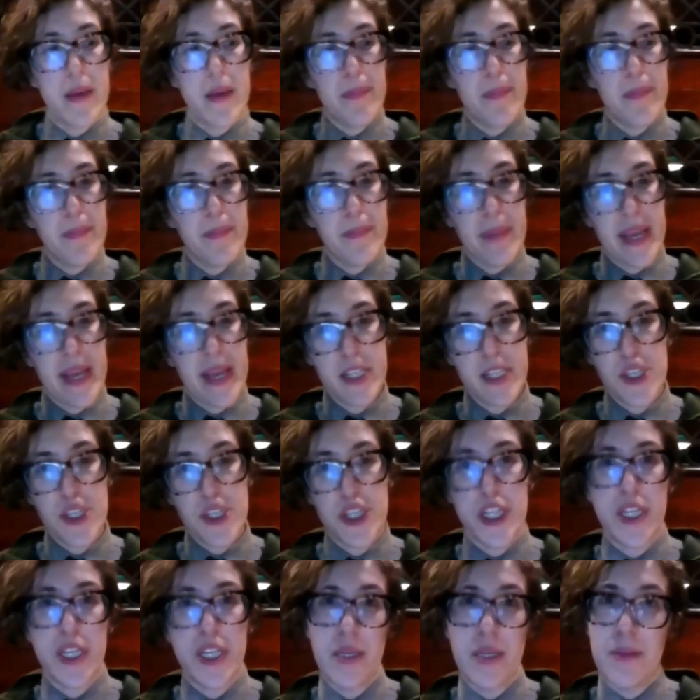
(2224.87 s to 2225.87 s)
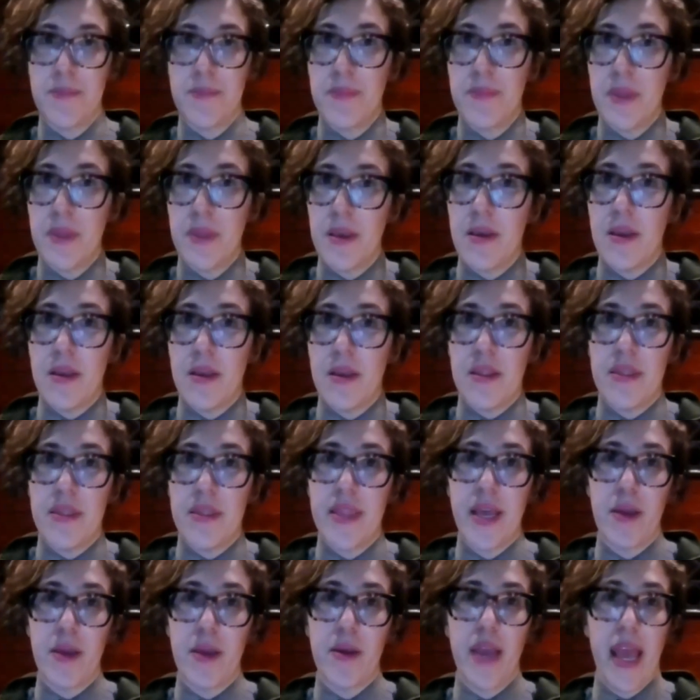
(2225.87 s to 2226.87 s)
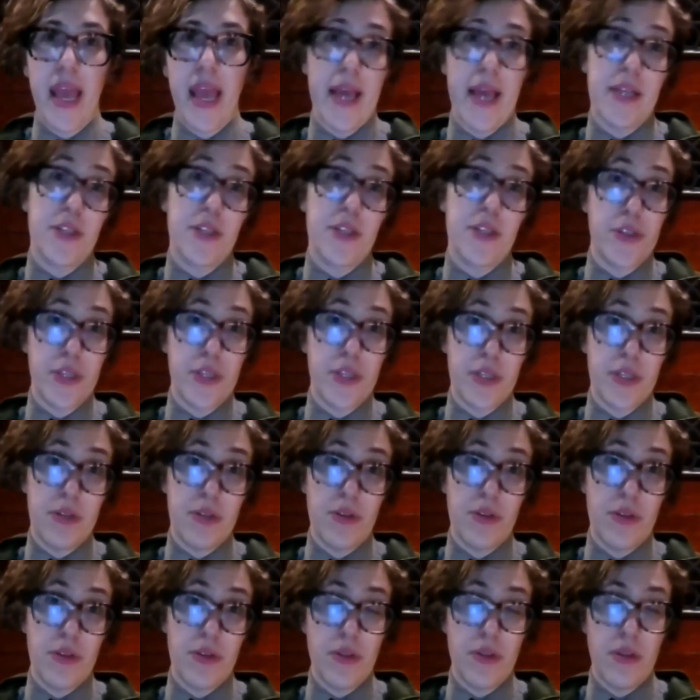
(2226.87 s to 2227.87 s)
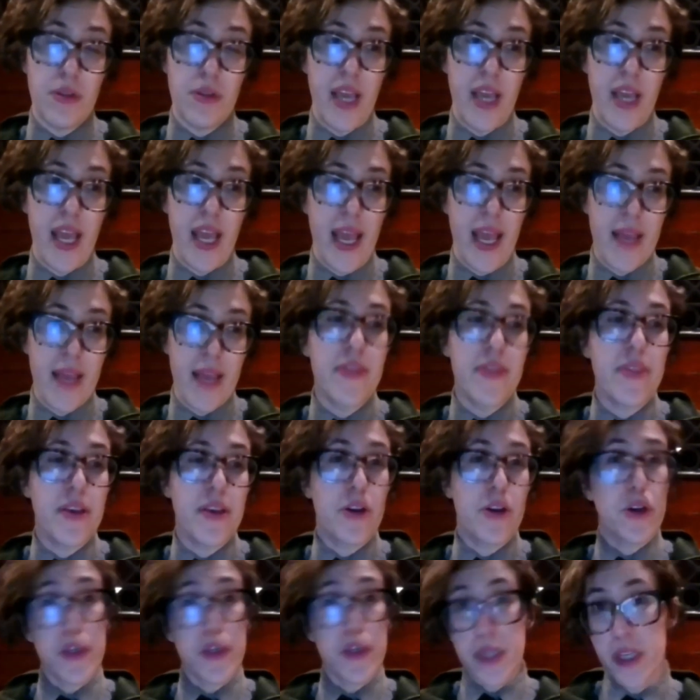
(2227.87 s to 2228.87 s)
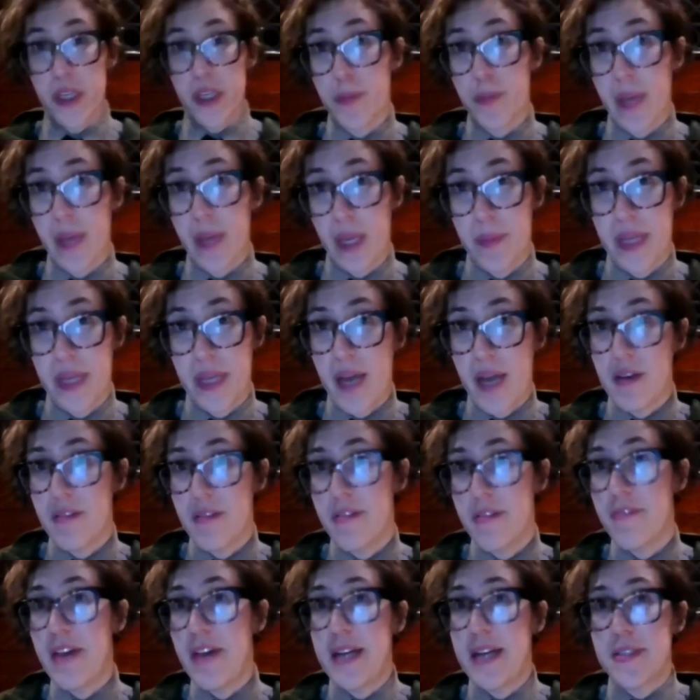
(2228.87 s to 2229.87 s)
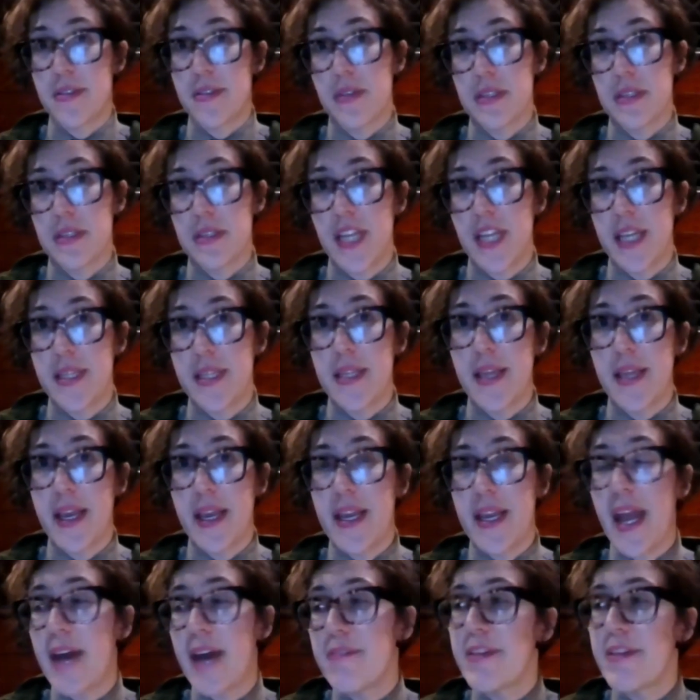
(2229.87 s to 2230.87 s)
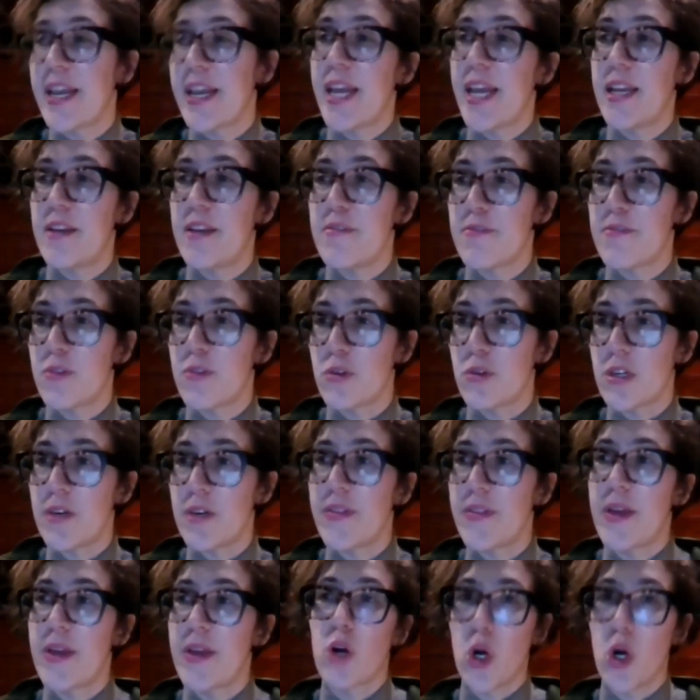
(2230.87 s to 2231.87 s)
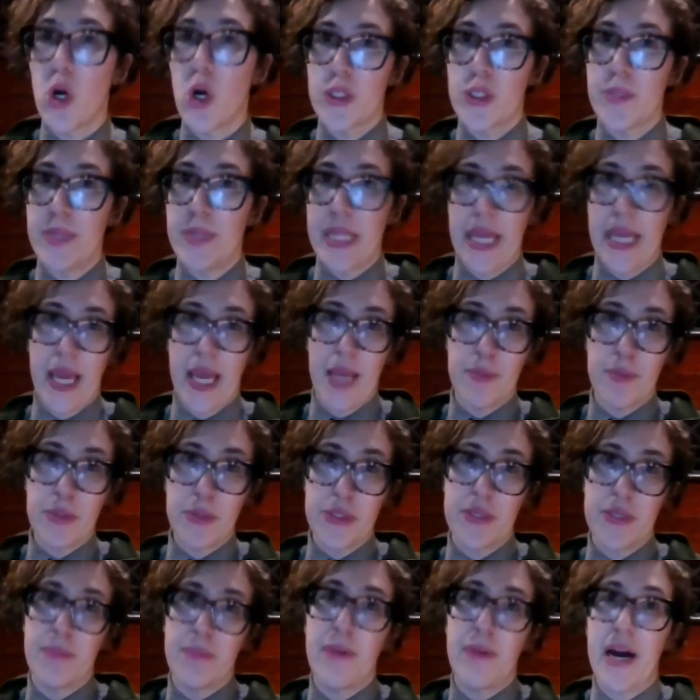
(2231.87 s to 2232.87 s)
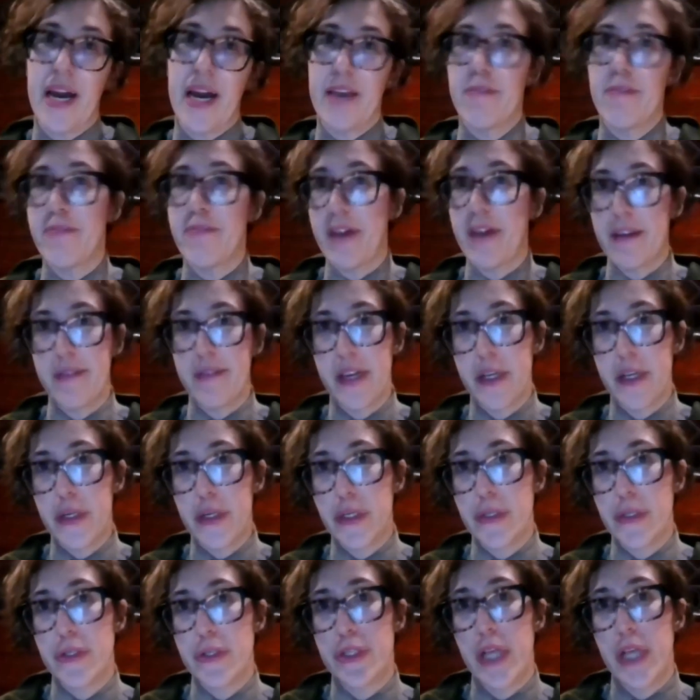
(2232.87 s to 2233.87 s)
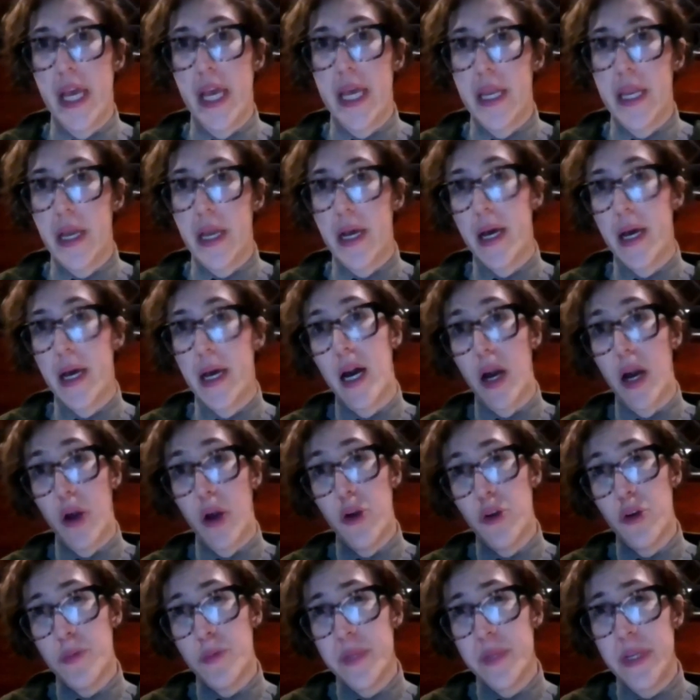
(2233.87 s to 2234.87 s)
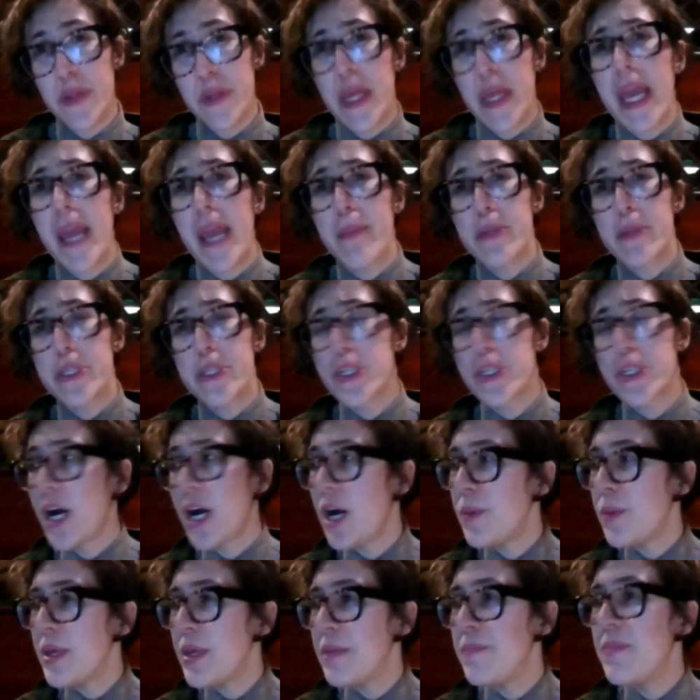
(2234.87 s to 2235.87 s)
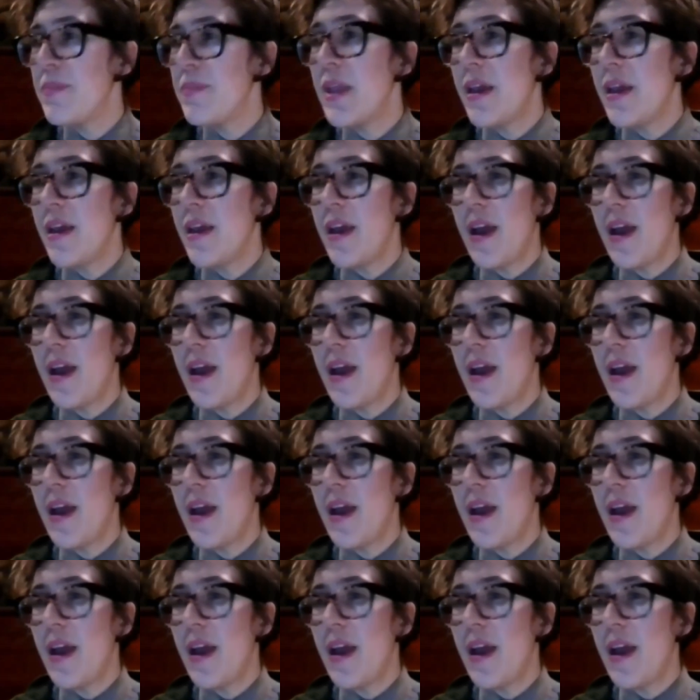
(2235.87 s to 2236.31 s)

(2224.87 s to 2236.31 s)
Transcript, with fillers: the pension, they and the and the earlier payment out of the Vassall estate that they had advocated for, they were ultimately able to buy five acres and a, a home near the Cambridge Common.